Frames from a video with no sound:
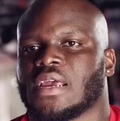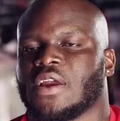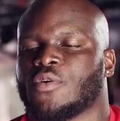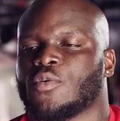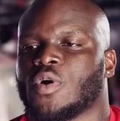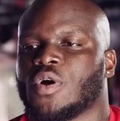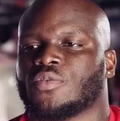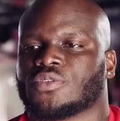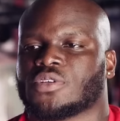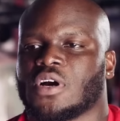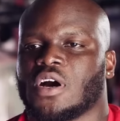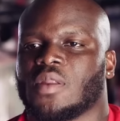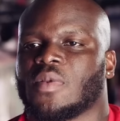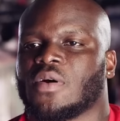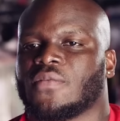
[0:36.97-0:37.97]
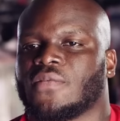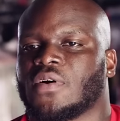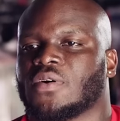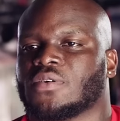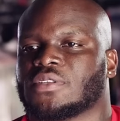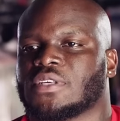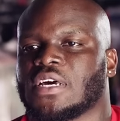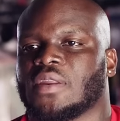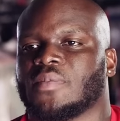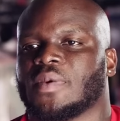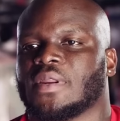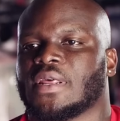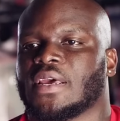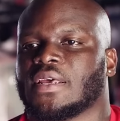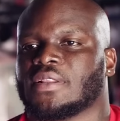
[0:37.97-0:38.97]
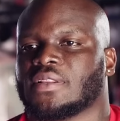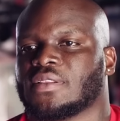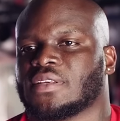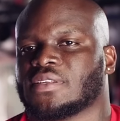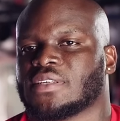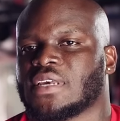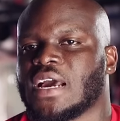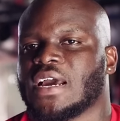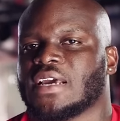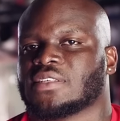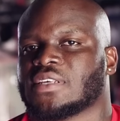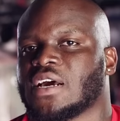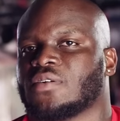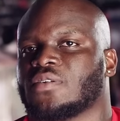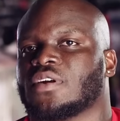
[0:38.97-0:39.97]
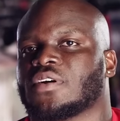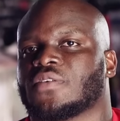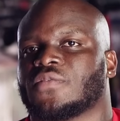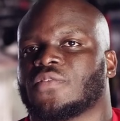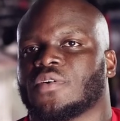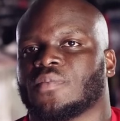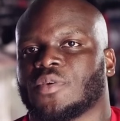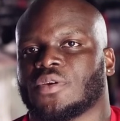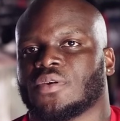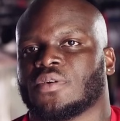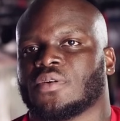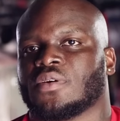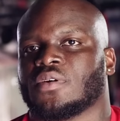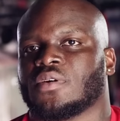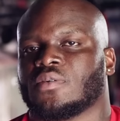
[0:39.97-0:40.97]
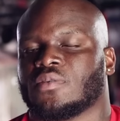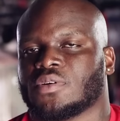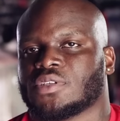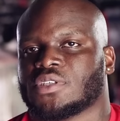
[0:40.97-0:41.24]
everyone was calling my phone telling me that this guy is out looking for me with a